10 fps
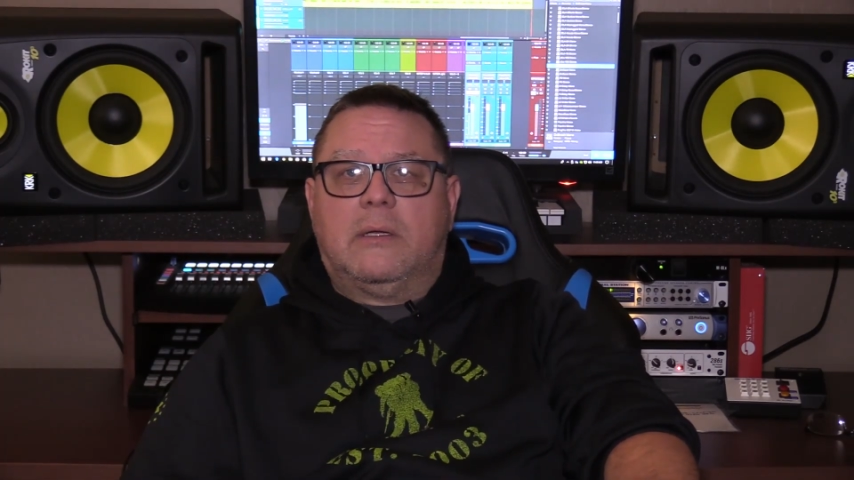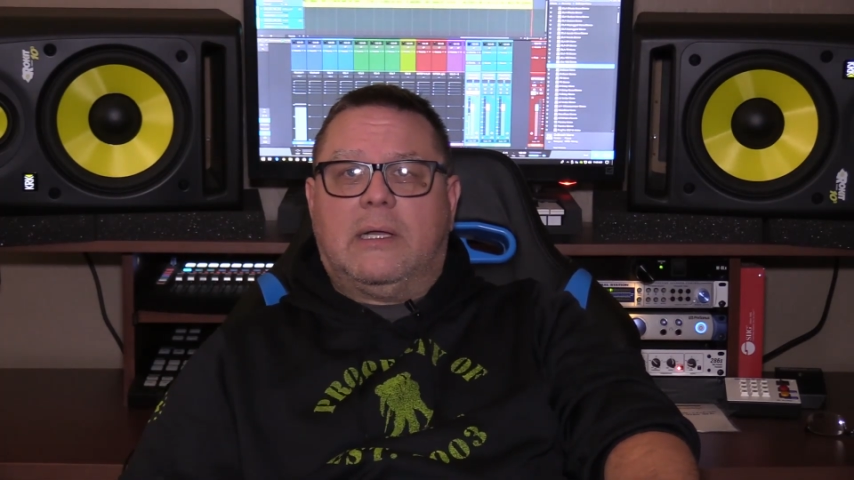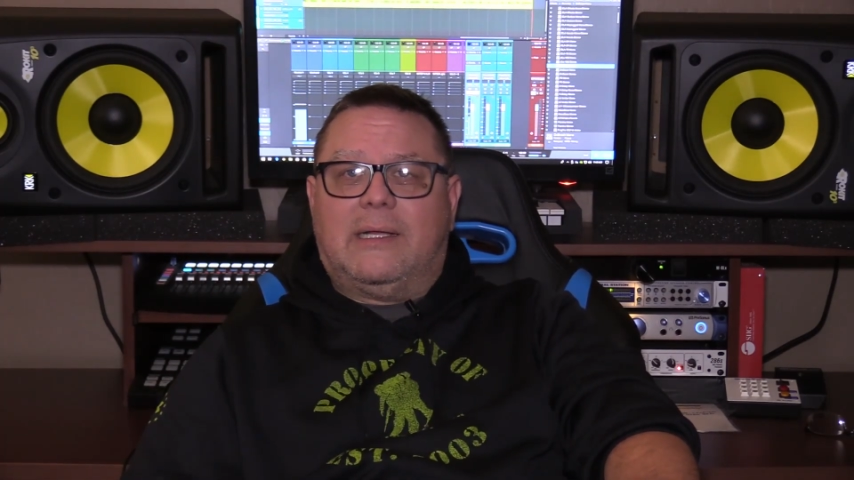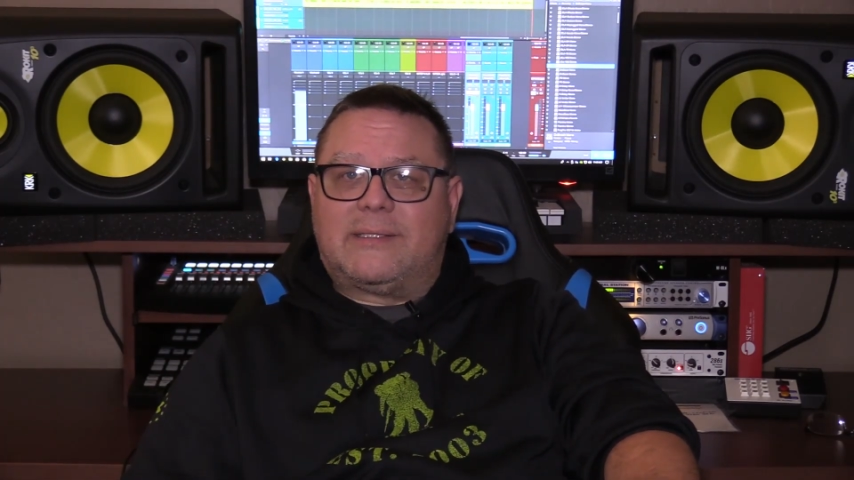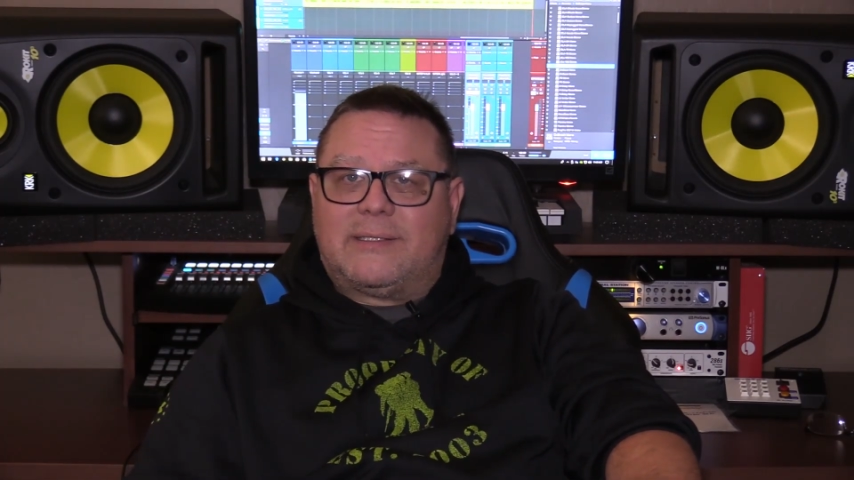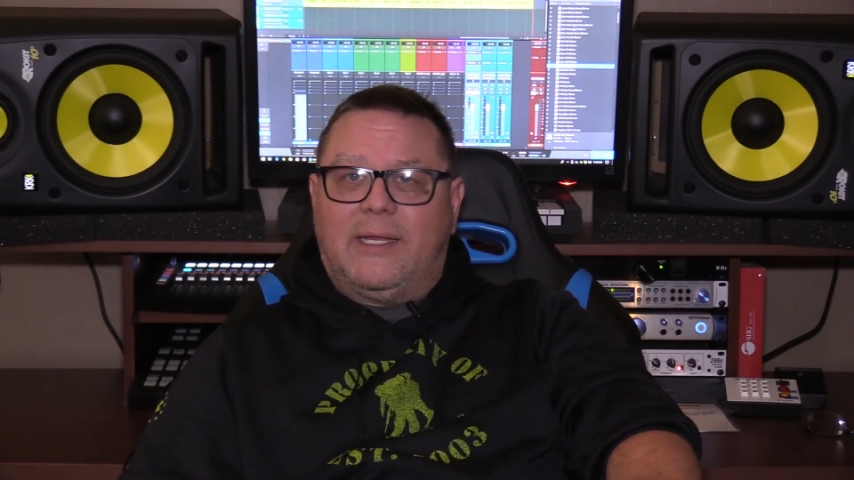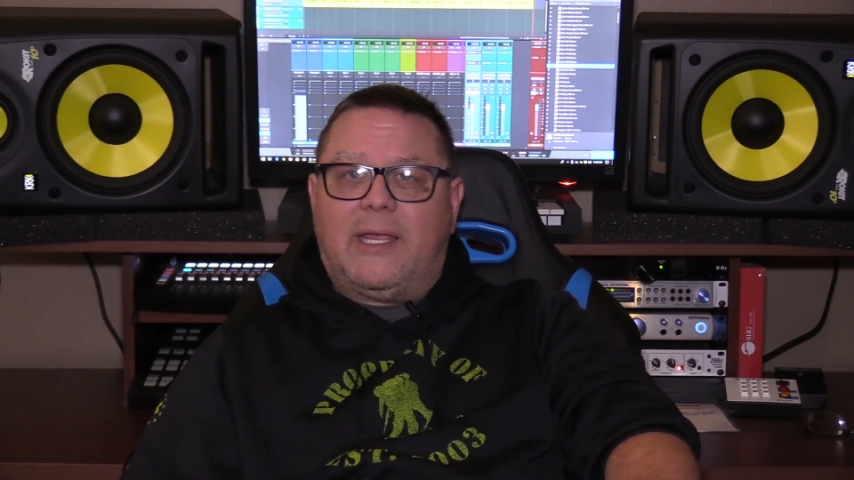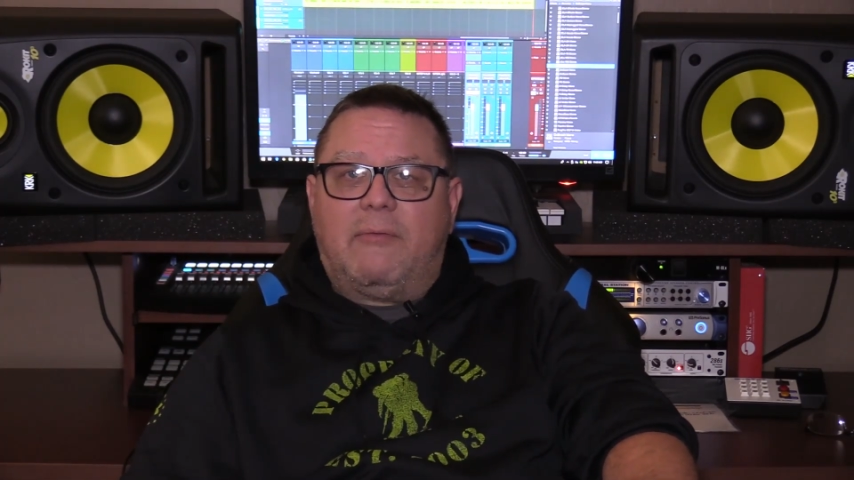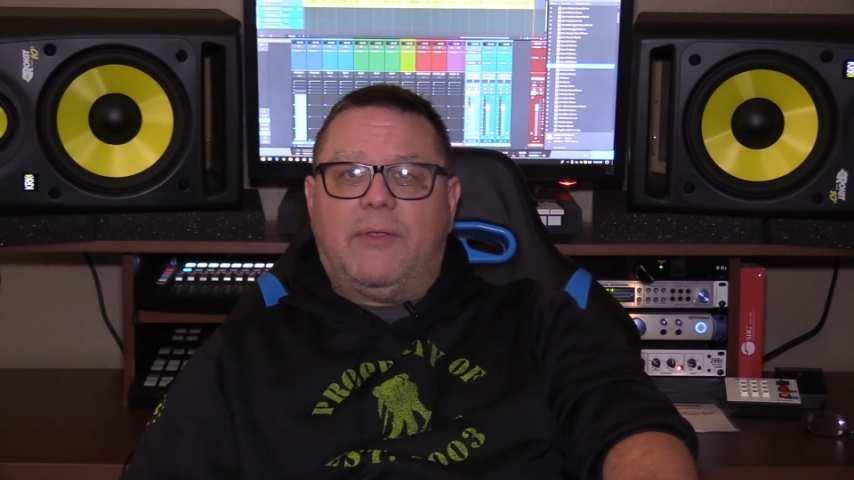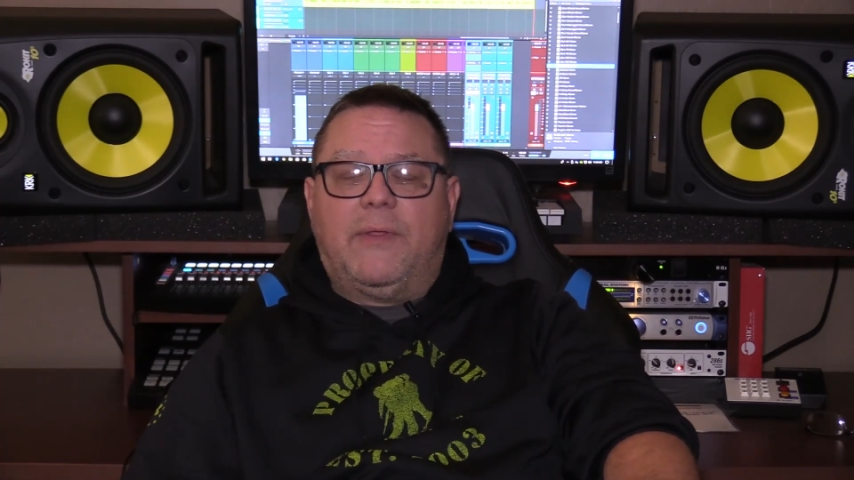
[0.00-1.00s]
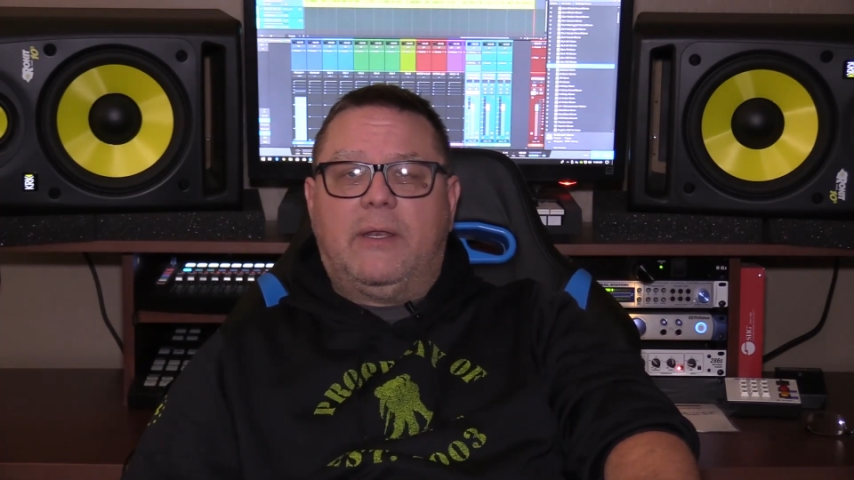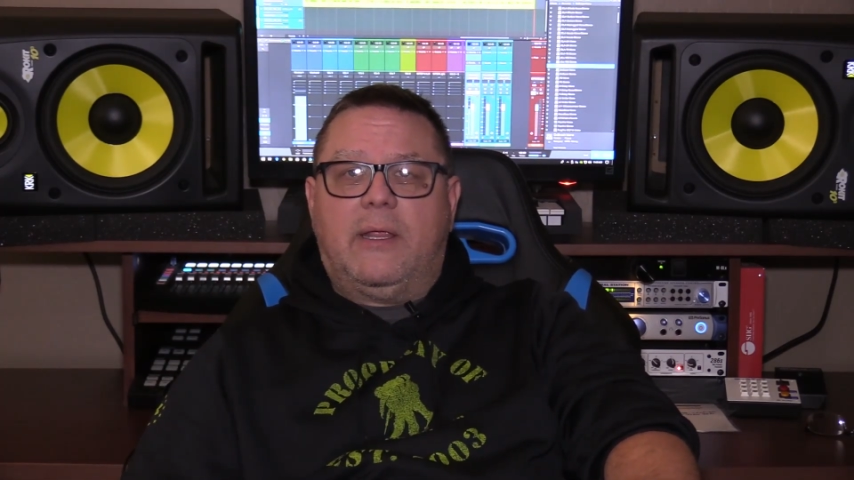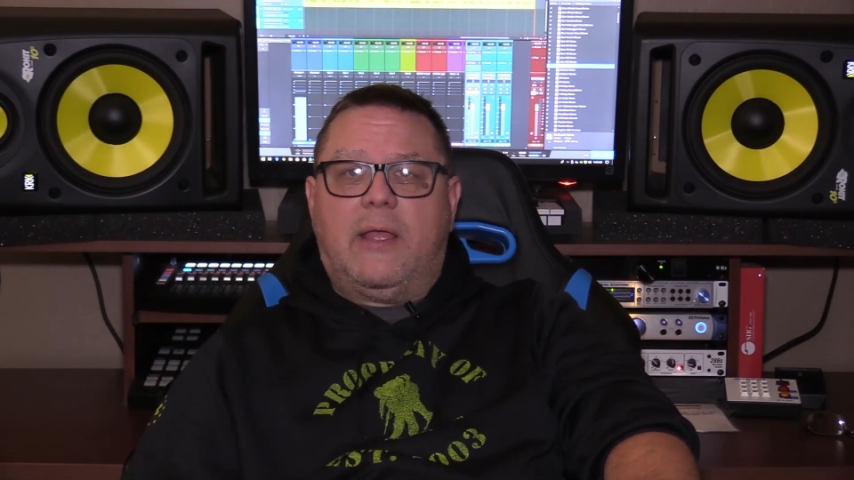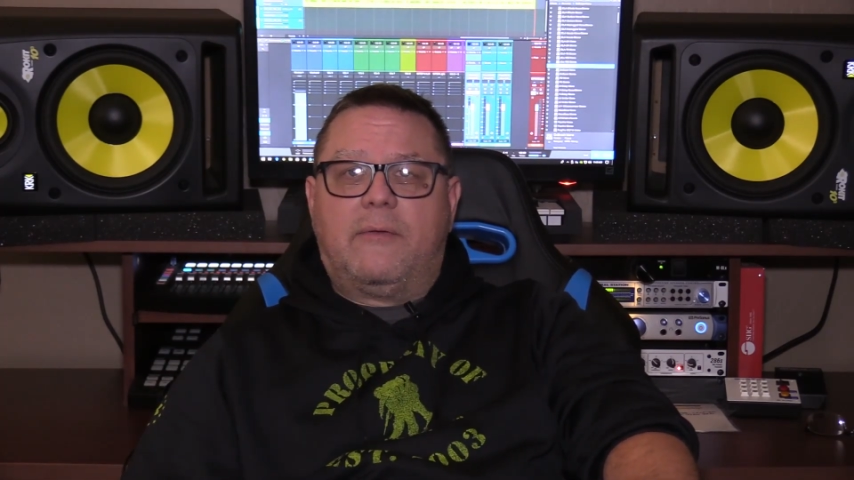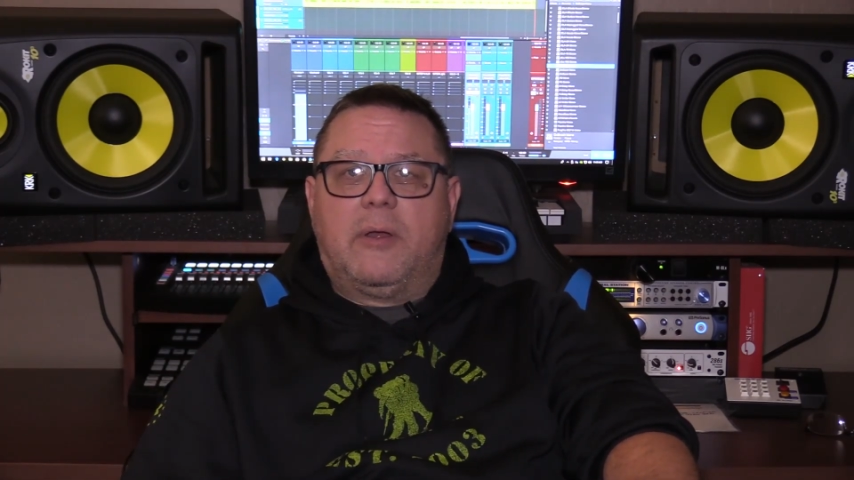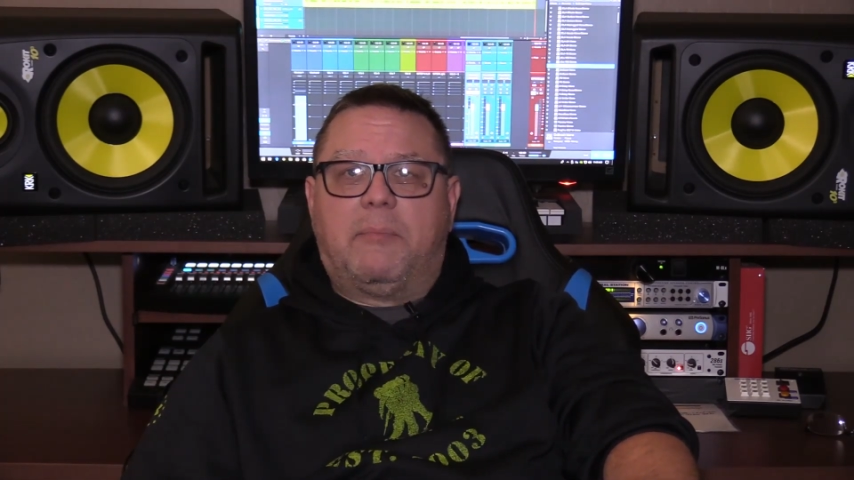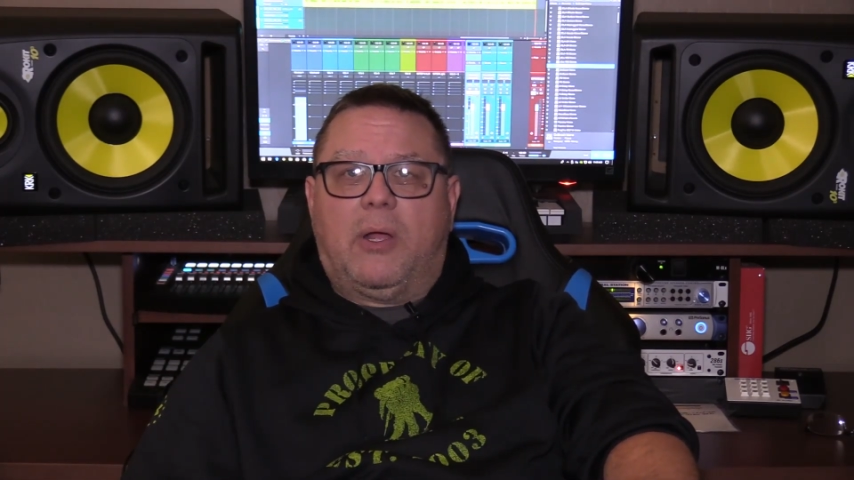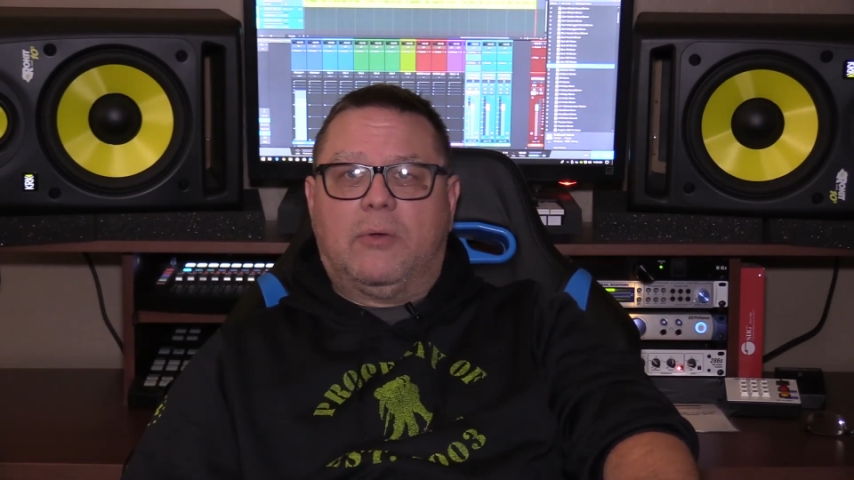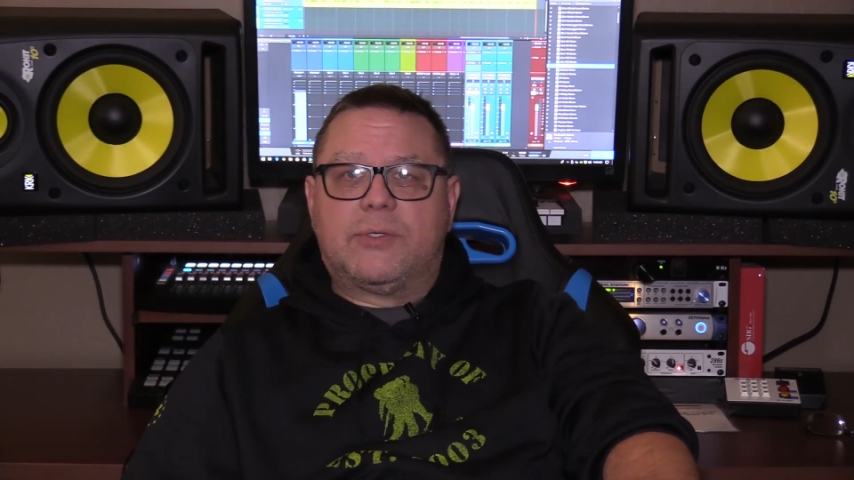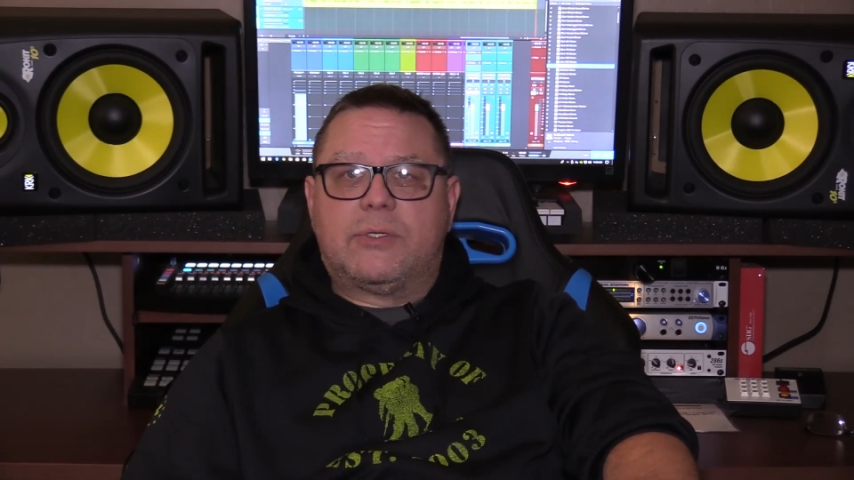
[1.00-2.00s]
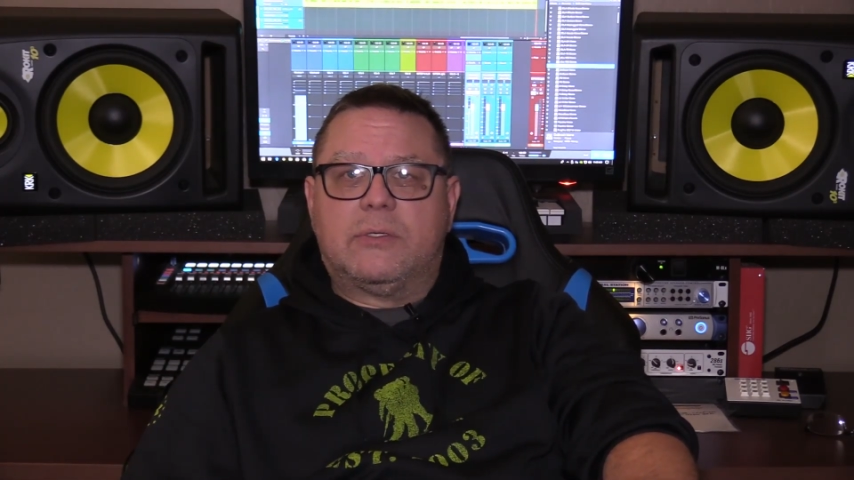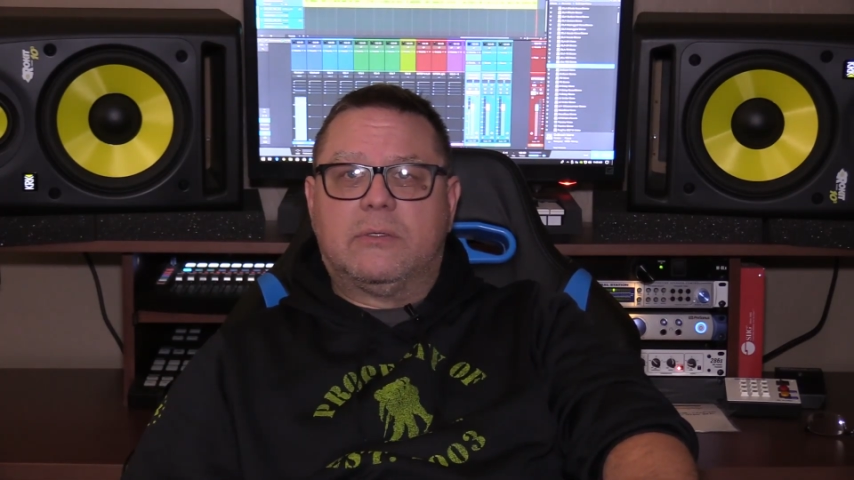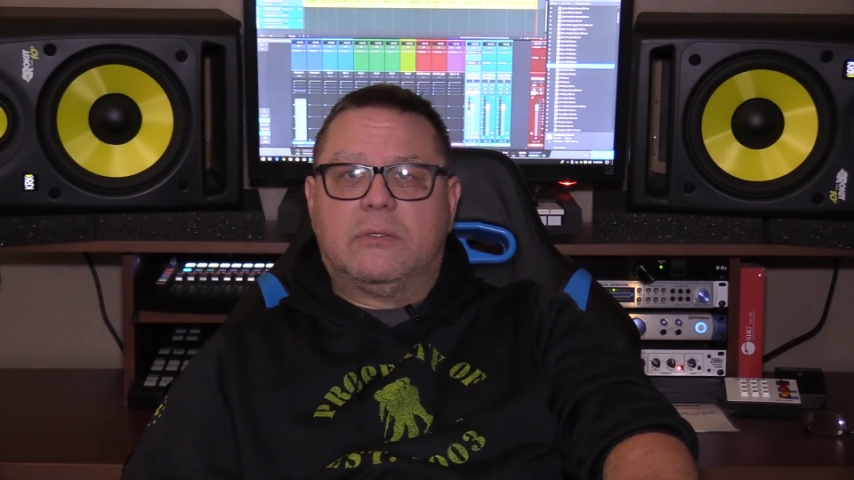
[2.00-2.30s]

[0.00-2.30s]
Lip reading: I'll sync everything together in post.